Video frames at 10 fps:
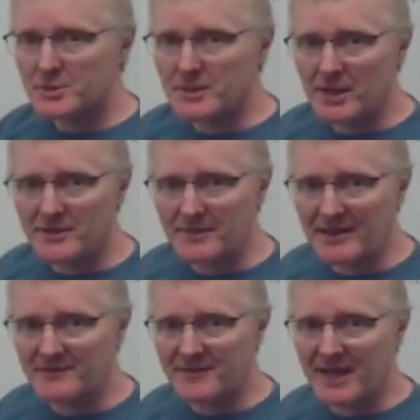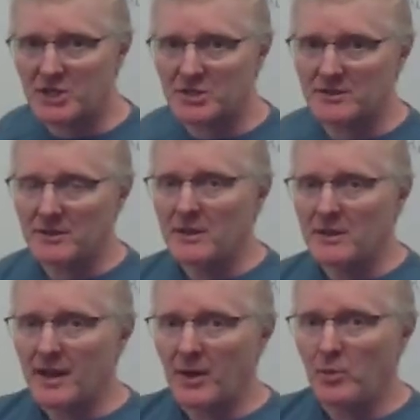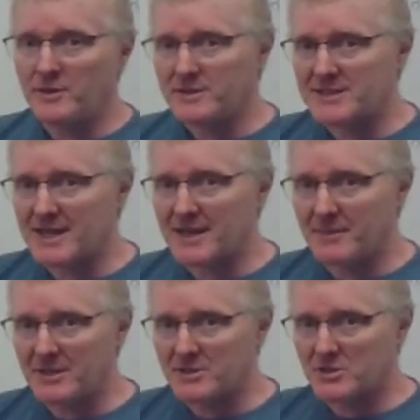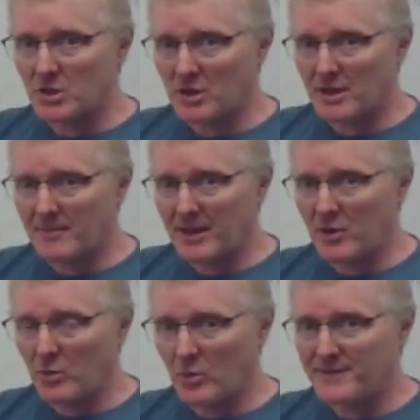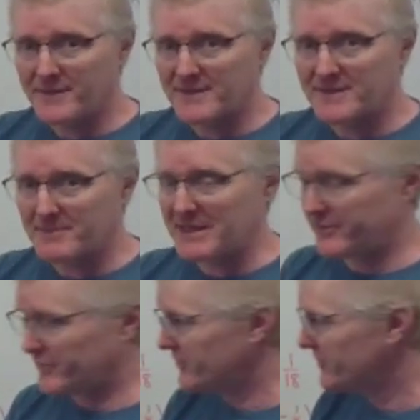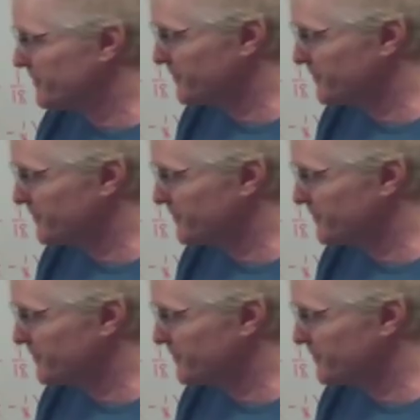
3 on the magnification. I want to take a minute to talk about what this means.